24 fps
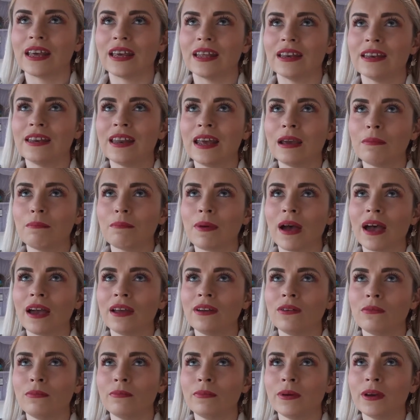Knit by
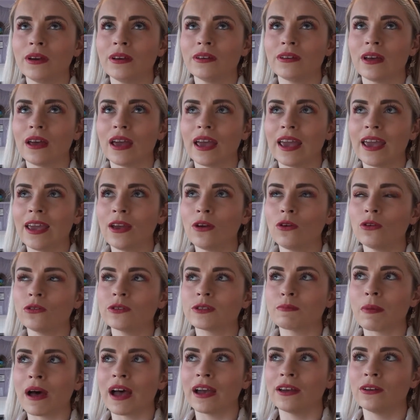Number, Heels
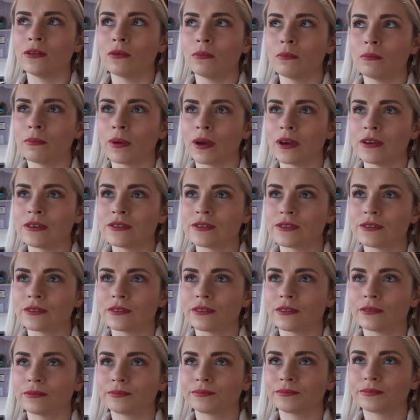by Numbers.
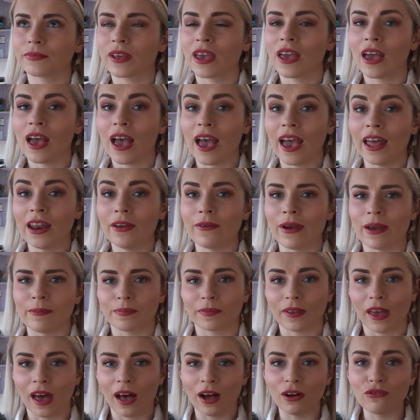Anyway,
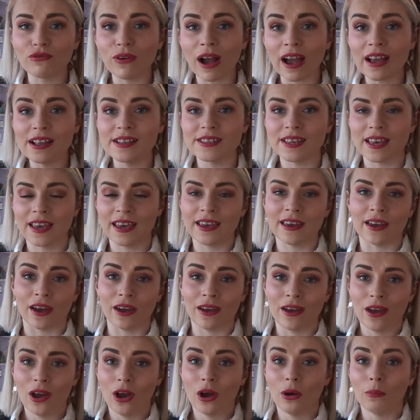I'll write it
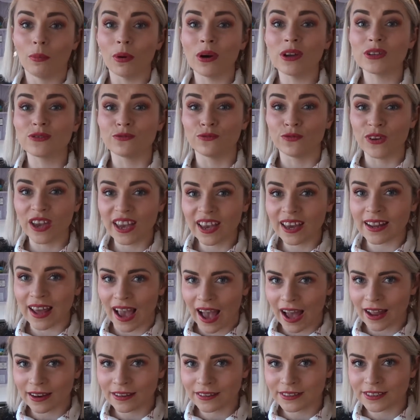here, but it's really
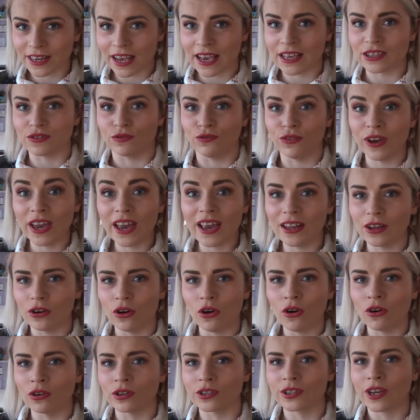handy, it's really
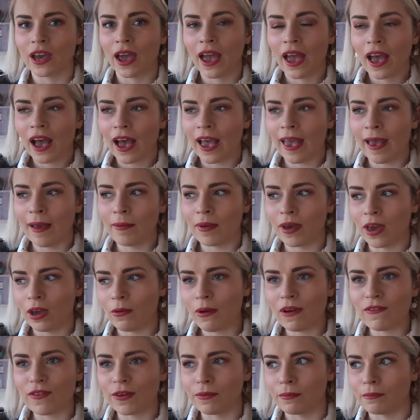good.
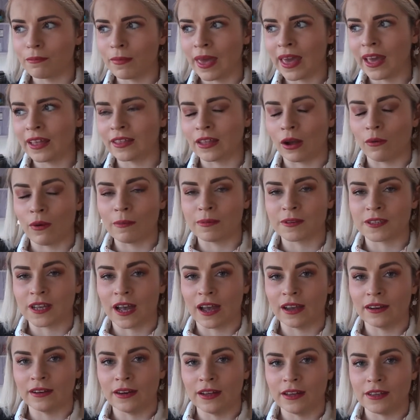Whoever made that
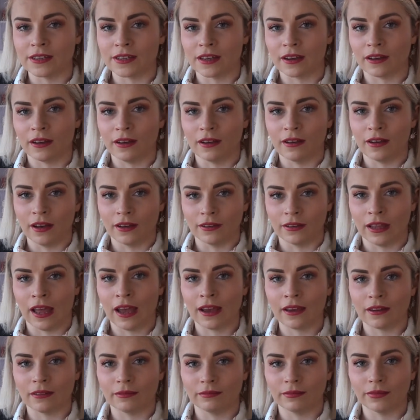website needs
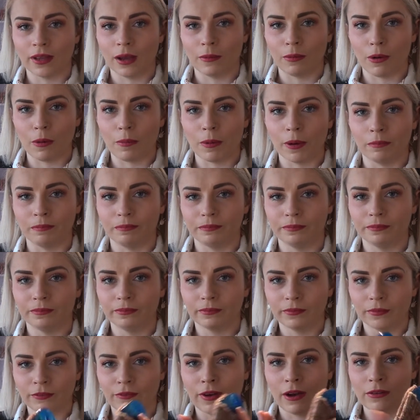like a proper
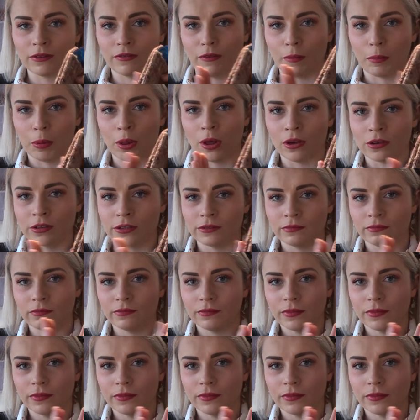round of applause,